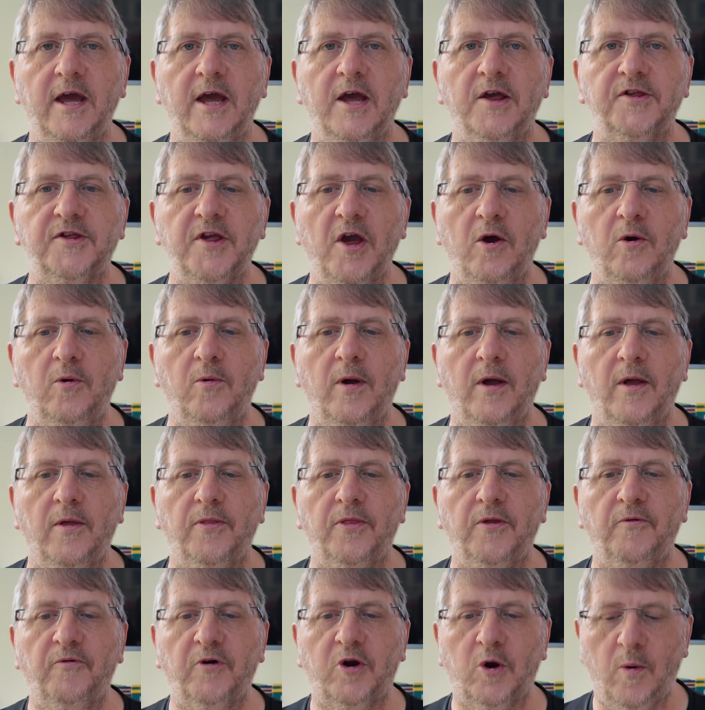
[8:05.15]
So
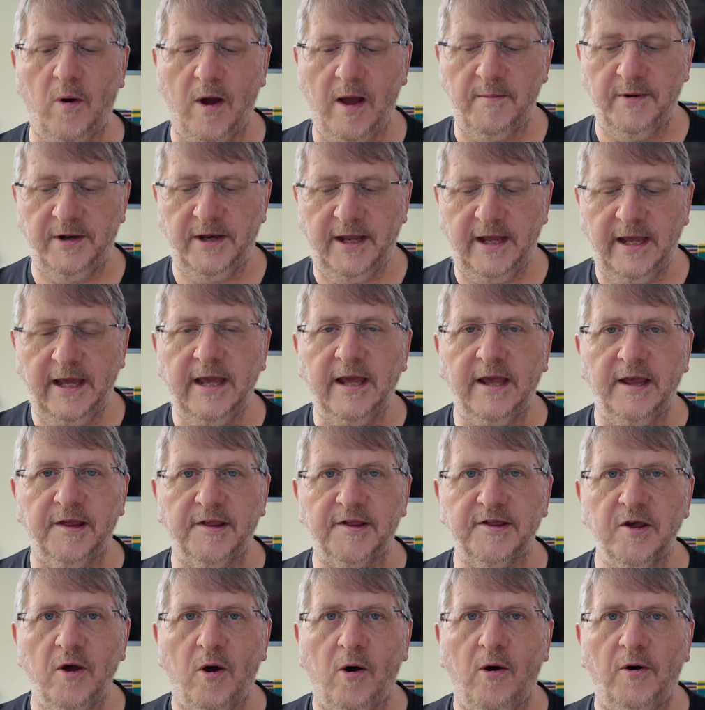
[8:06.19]
the requirement
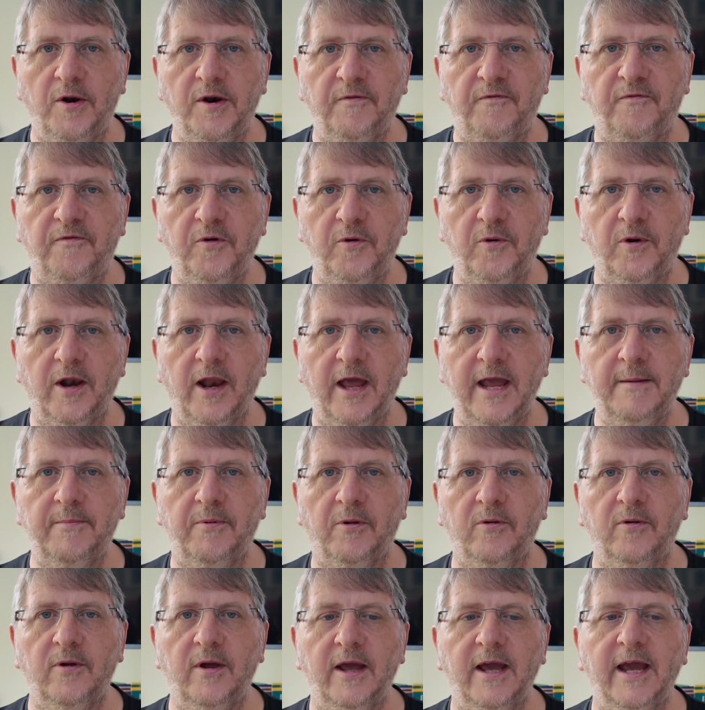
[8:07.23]
is, on a food
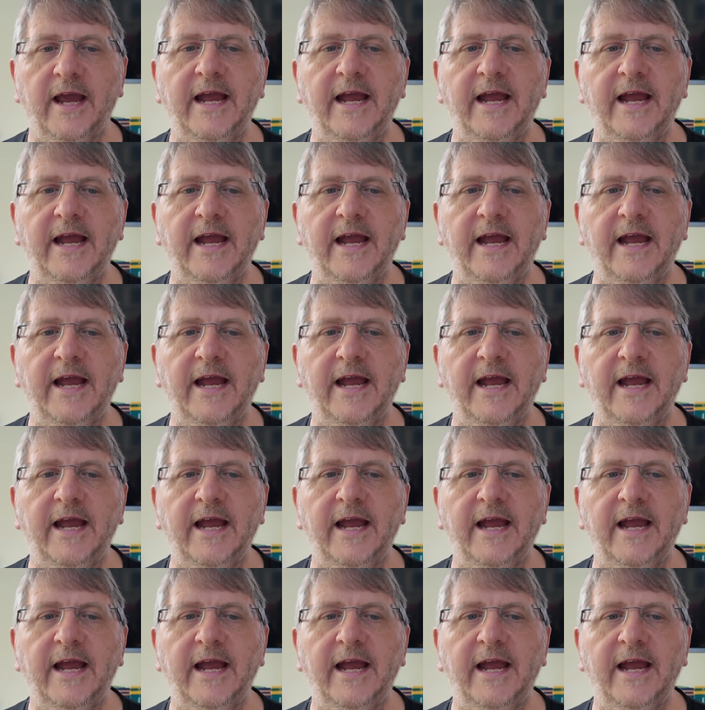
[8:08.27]
label,